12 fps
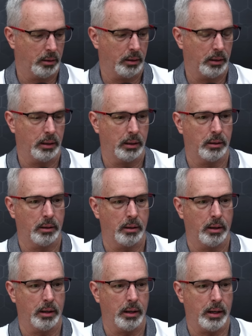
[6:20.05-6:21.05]
And
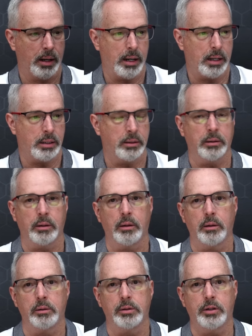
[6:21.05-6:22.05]
had
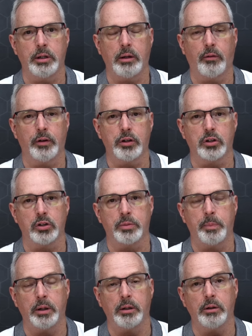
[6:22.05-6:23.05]
city officials
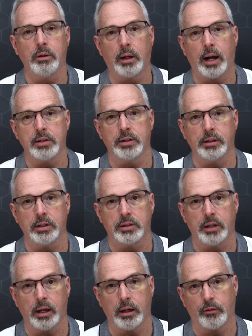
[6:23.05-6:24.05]
been utilizing this
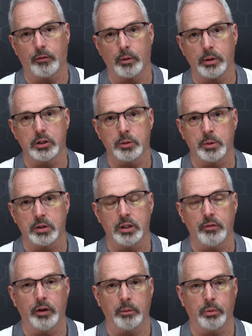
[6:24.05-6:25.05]
data for this
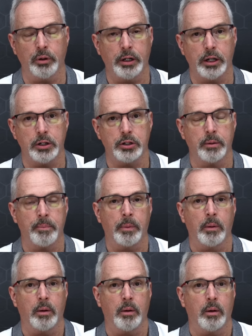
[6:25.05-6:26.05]
specific bridge,
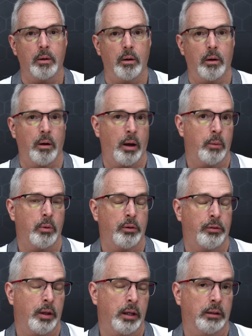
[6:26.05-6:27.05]
I would
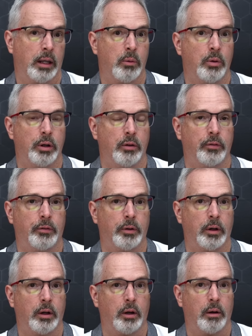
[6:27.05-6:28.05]
think they would have
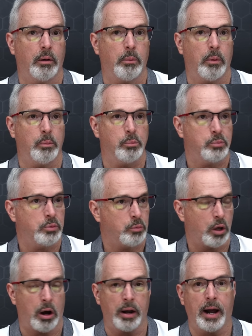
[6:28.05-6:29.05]

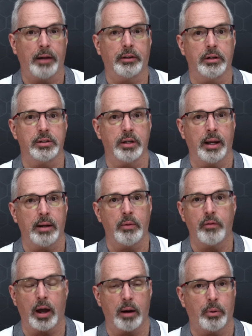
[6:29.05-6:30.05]
gone out there and said, hey,
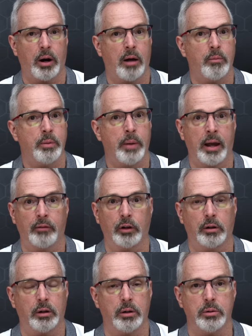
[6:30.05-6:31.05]
we've got a problem. We may have to
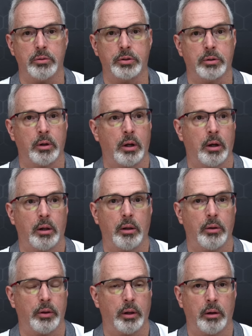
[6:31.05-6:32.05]
close
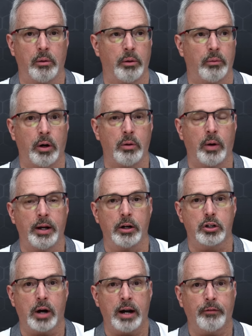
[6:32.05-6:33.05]
the, the roadway to
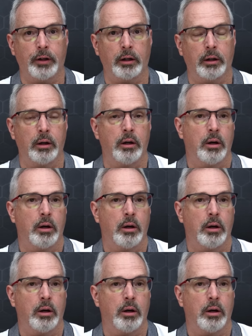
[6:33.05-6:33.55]
traffic.